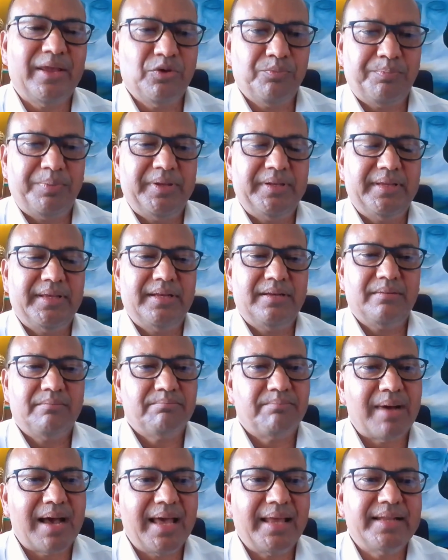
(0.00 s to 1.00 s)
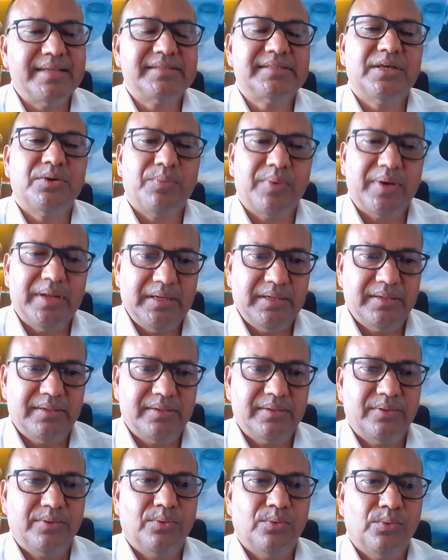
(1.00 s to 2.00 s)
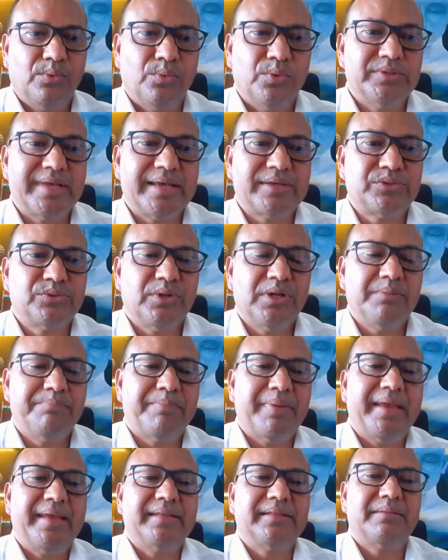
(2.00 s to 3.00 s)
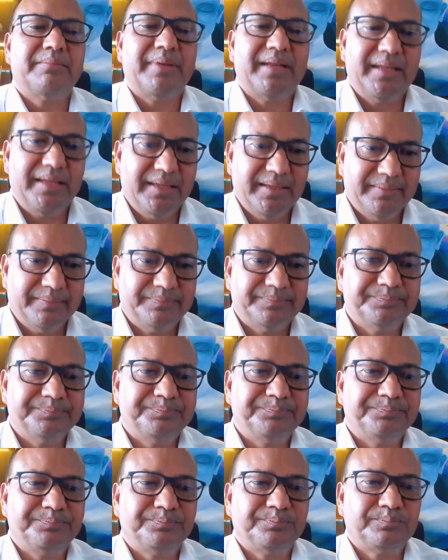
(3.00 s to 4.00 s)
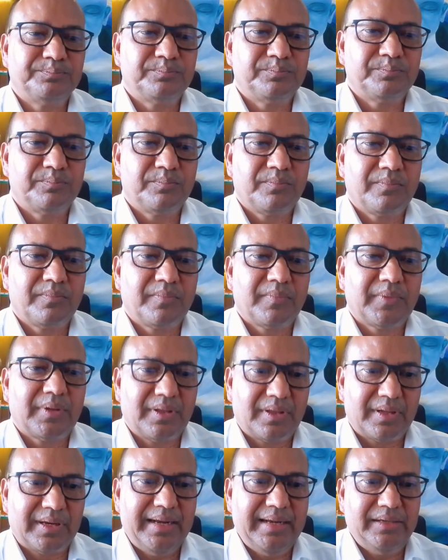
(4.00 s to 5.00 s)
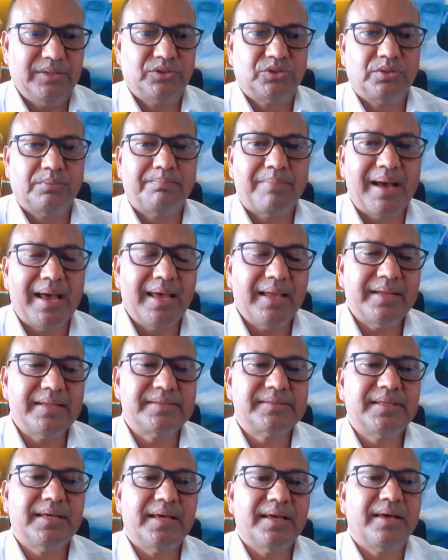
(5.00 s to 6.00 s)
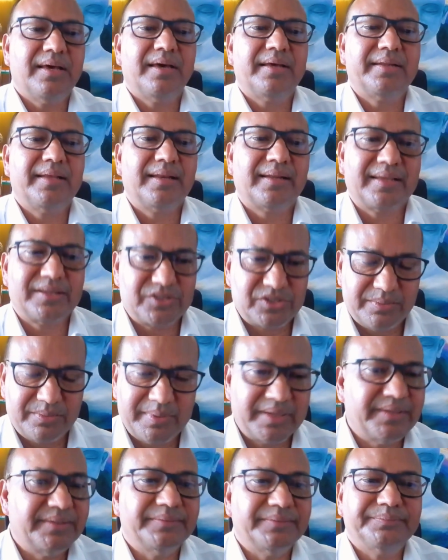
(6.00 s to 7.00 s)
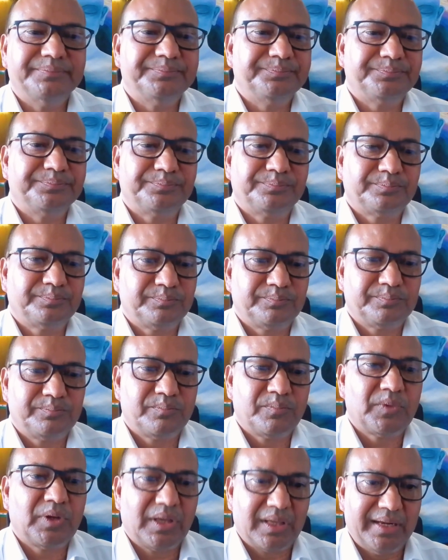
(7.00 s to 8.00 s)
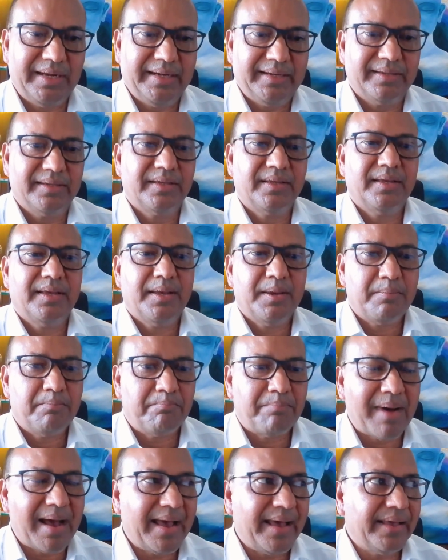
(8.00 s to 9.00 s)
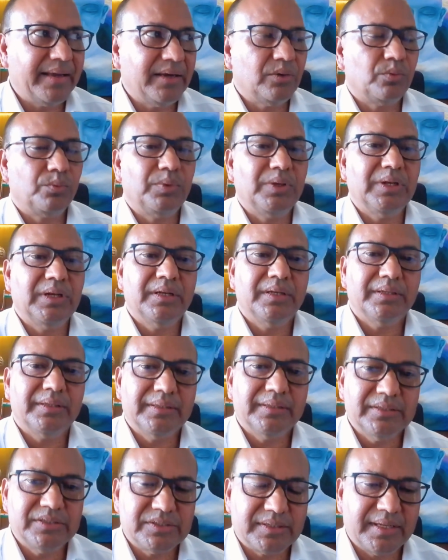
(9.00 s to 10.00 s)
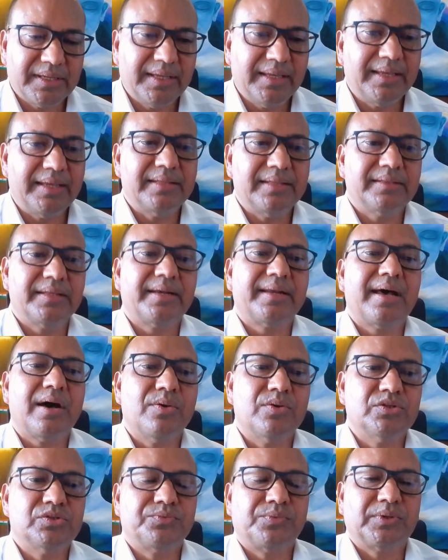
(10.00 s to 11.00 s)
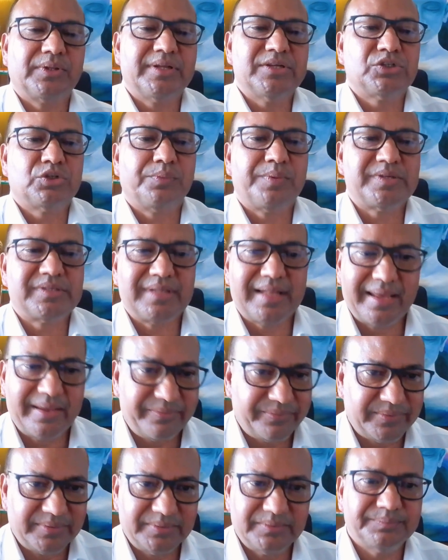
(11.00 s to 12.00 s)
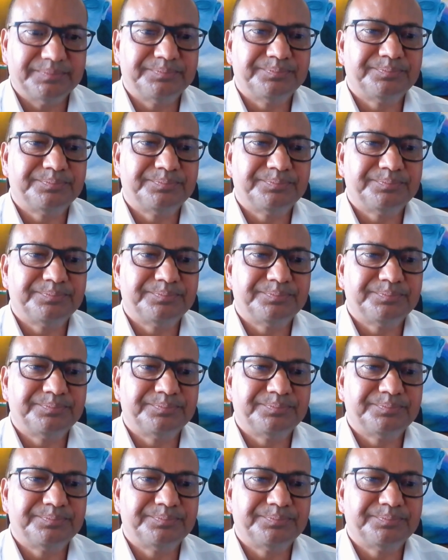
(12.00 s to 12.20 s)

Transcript: my opinion, buyer is the one who's actually paying the money, right? So buyer is the real customer, correct? Buyer will stay in that house for the rest of his life.